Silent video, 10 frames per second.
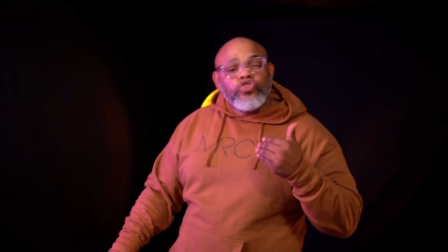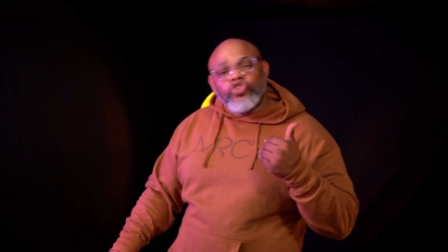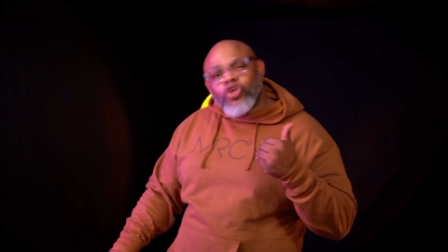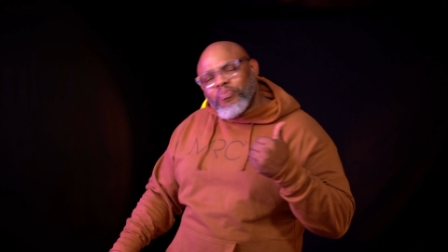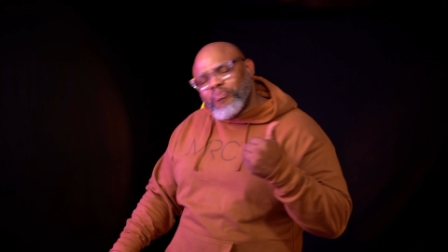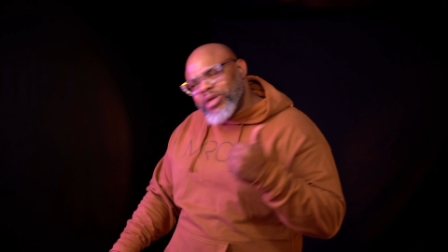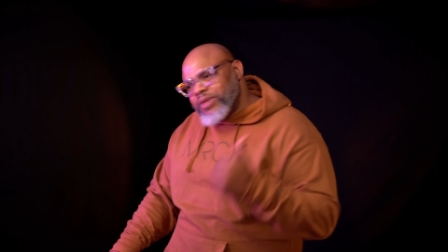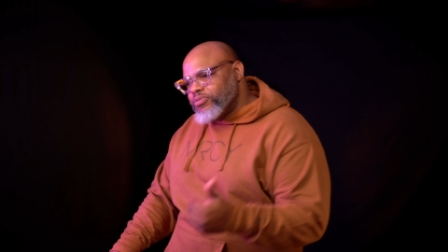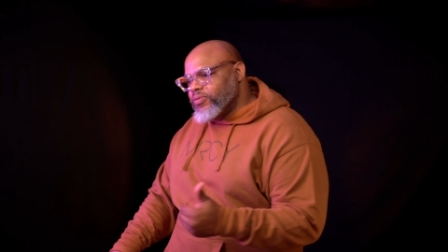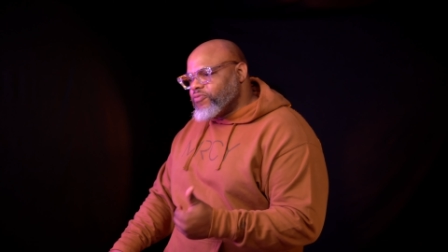stopped
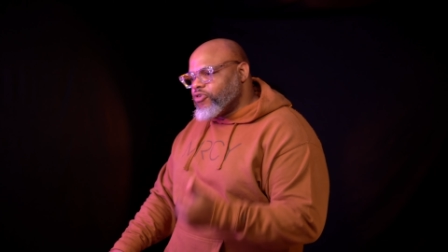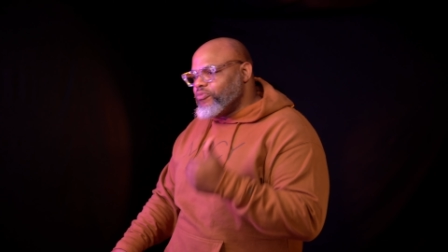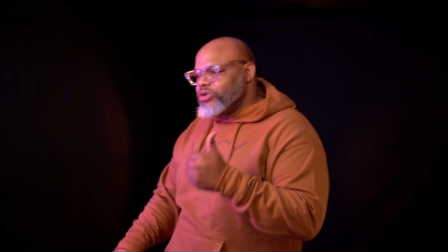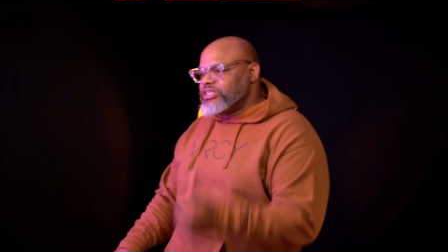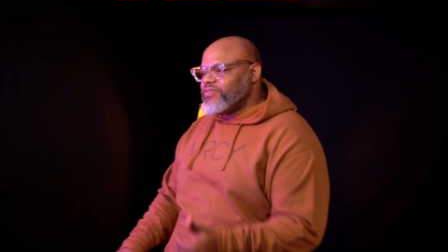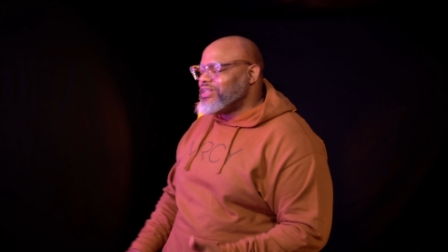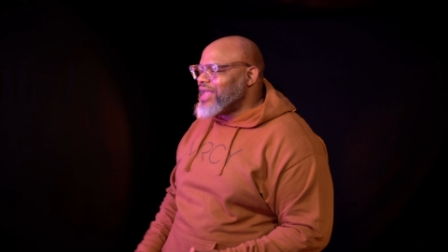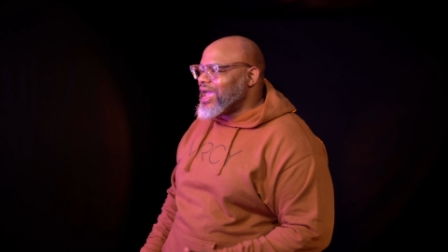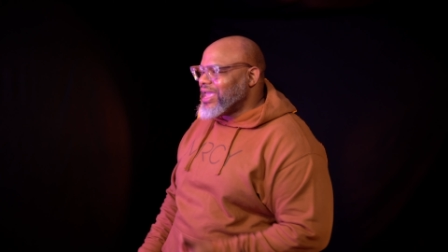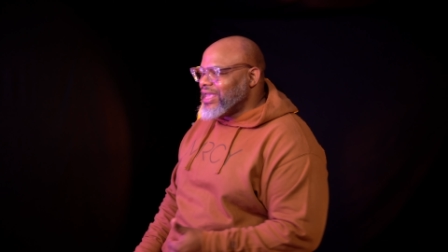people from receiving
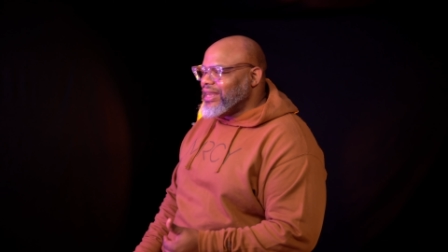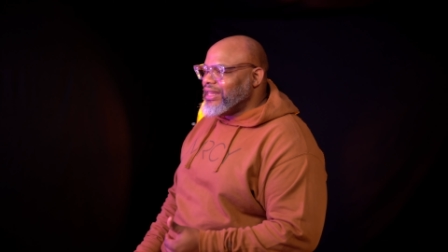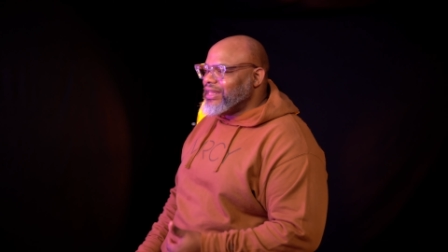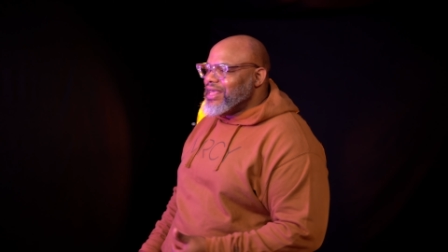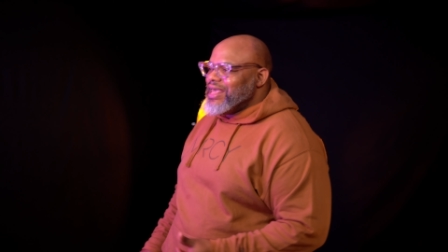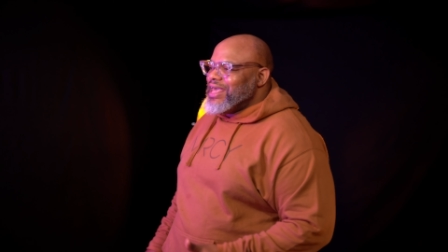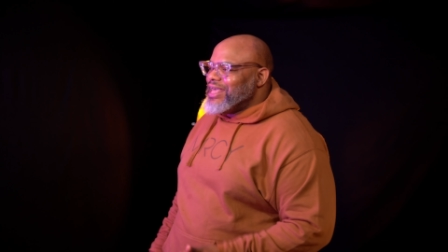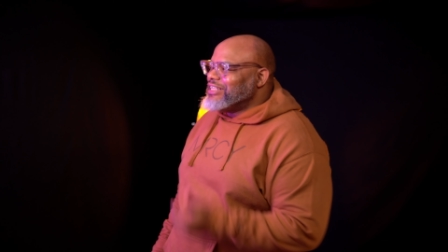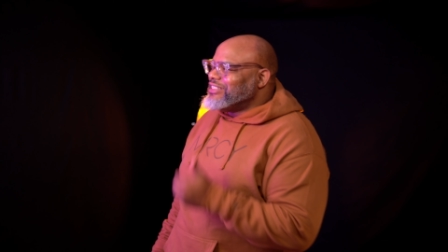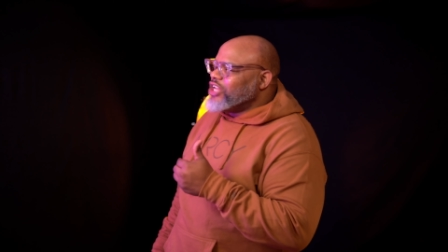their healing
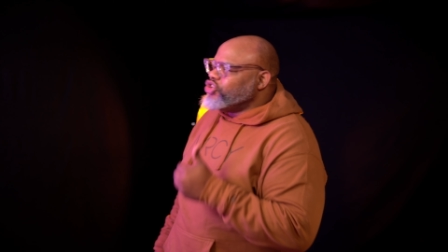is the